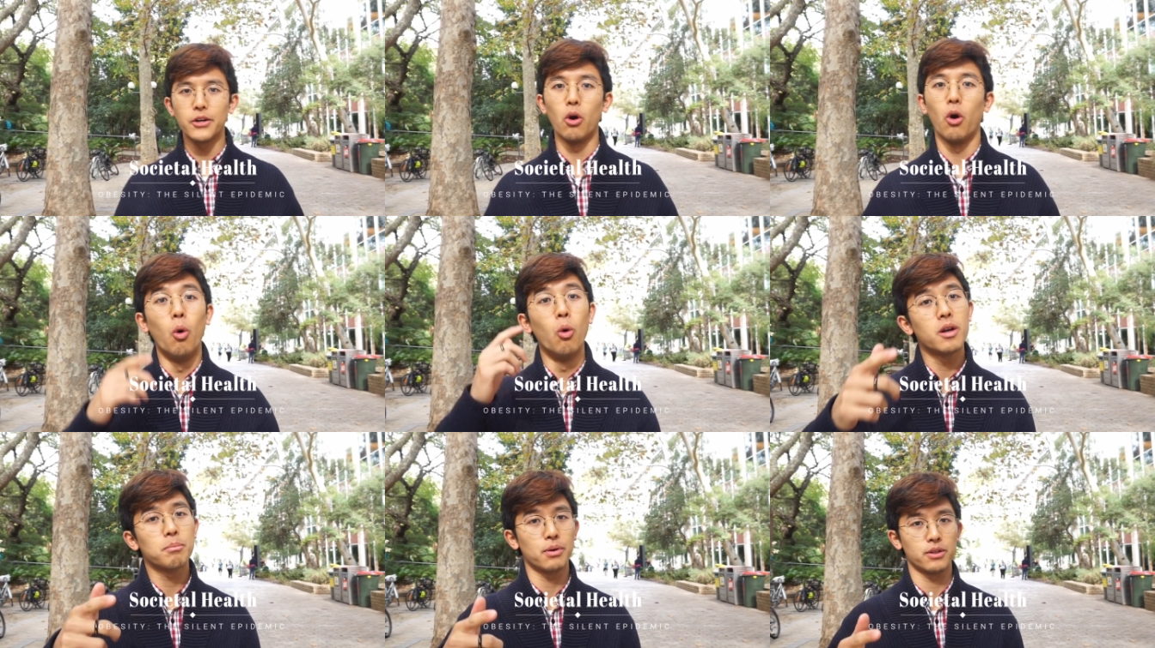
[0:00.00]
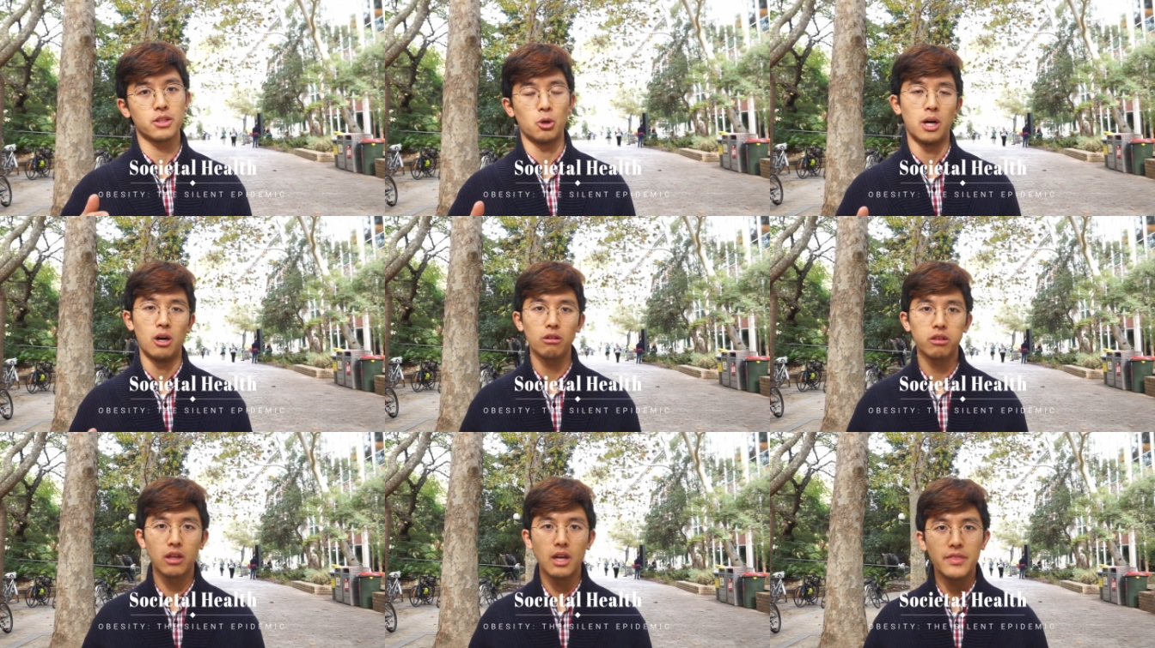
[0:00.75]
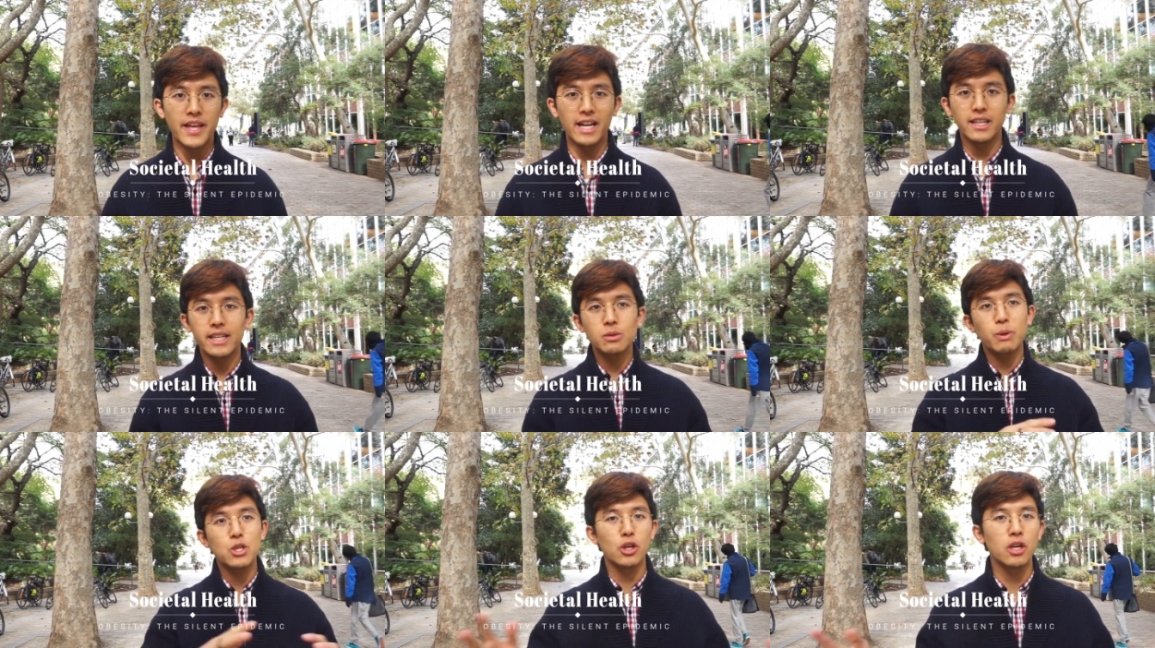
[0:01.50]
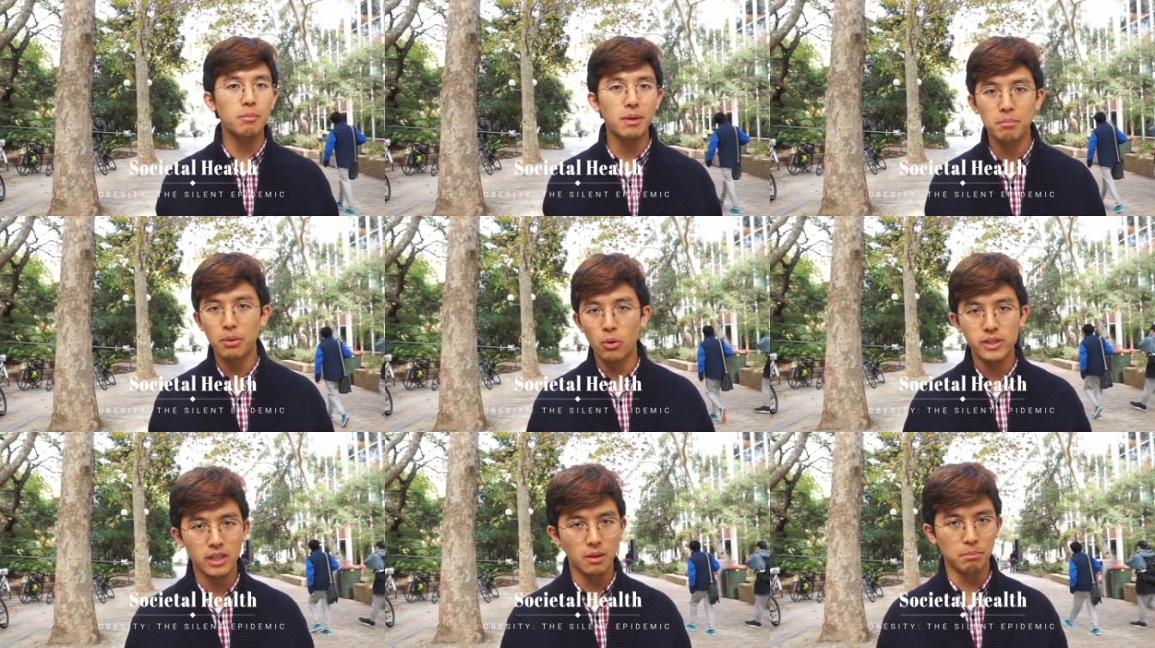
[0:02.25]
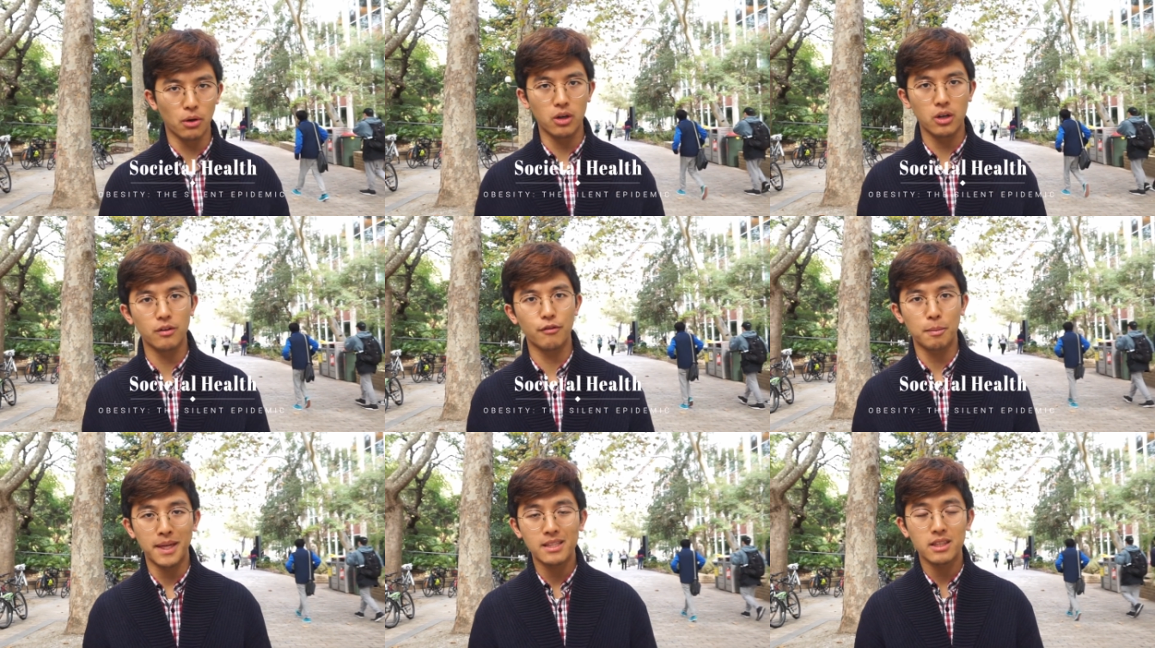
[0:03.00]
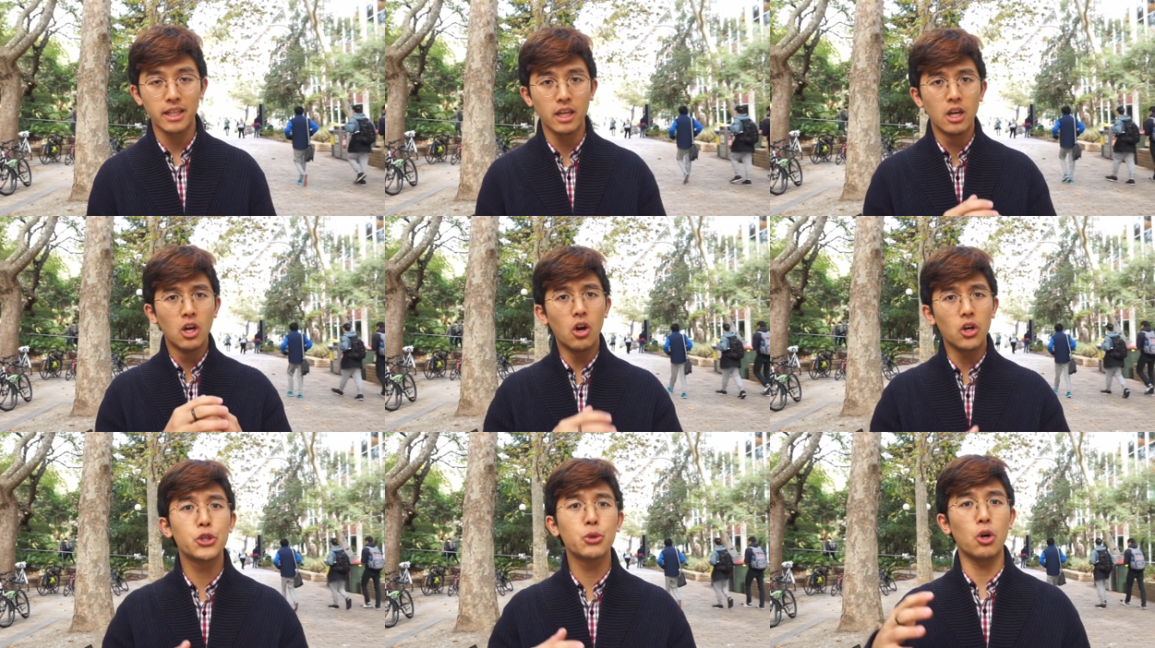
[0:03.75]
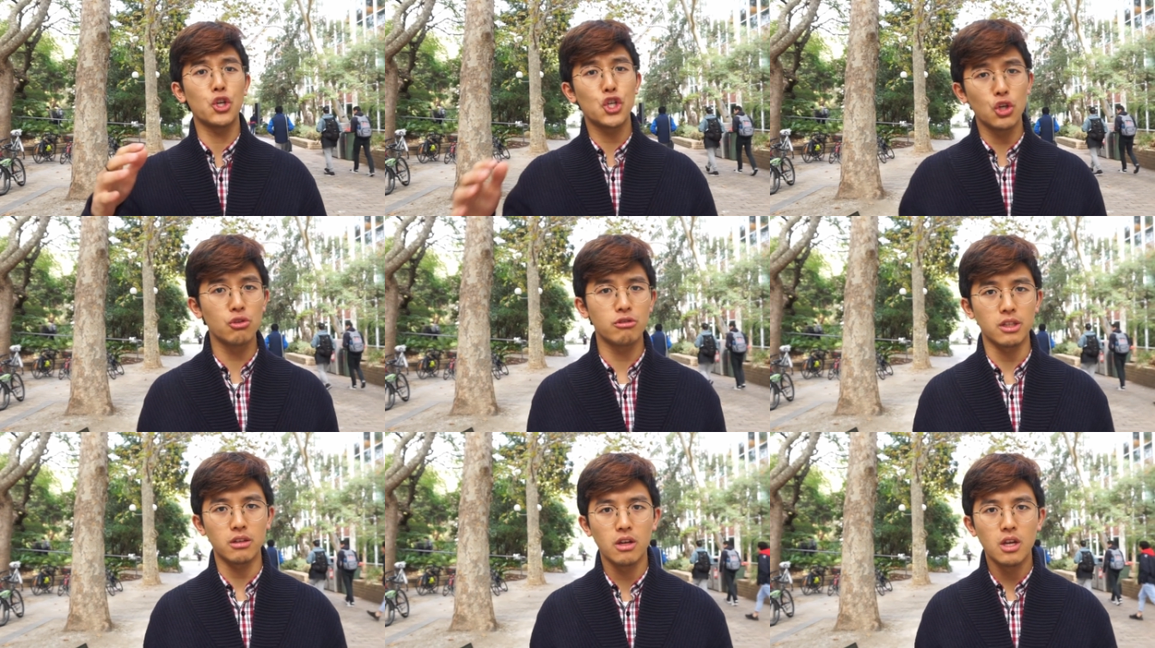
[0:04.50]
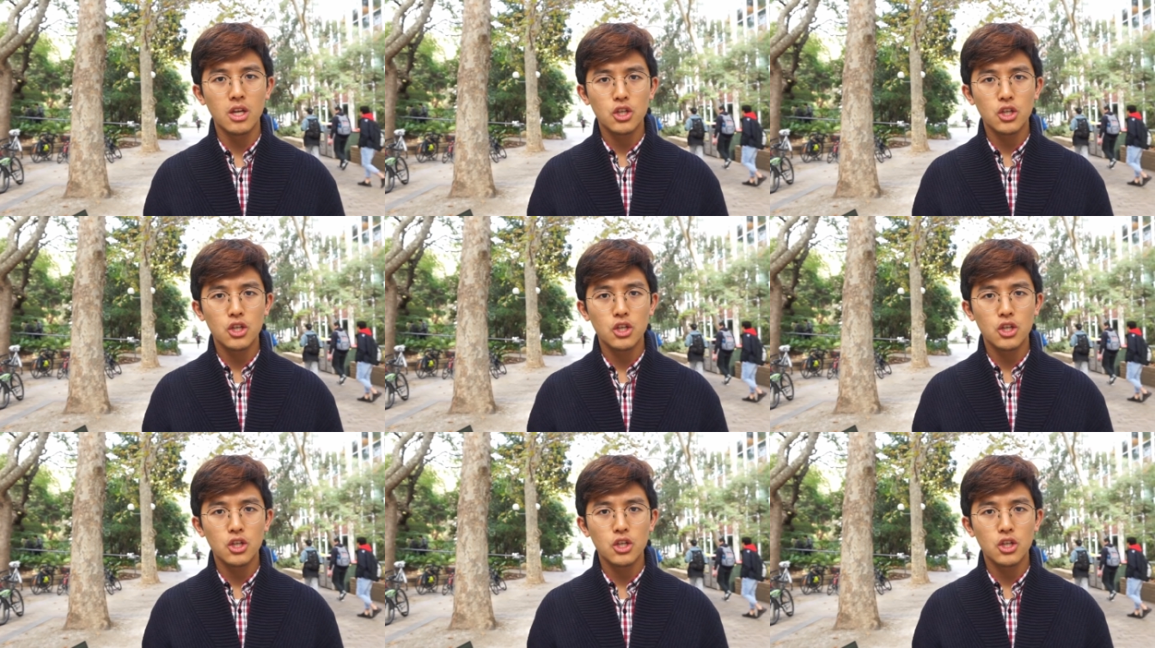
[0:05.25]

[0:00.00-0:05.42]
about your own personal health, then at least we shouldn't be imposing the burden of obesity onto our children.